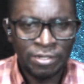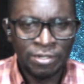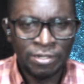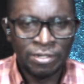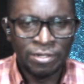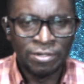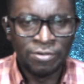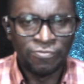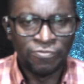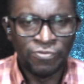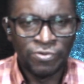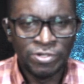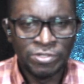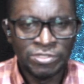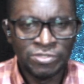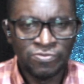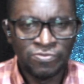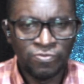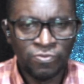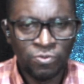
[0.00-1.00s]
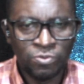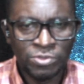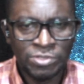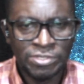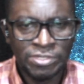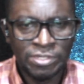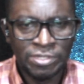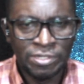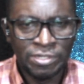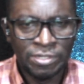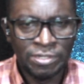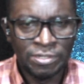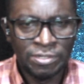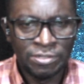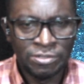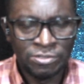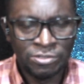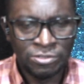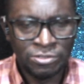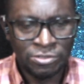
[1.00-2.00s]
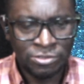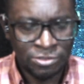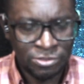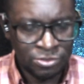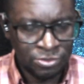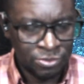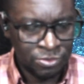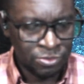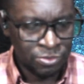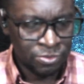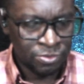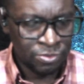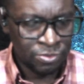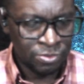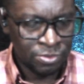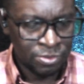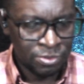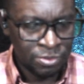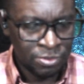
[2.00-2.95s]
and verse 14 to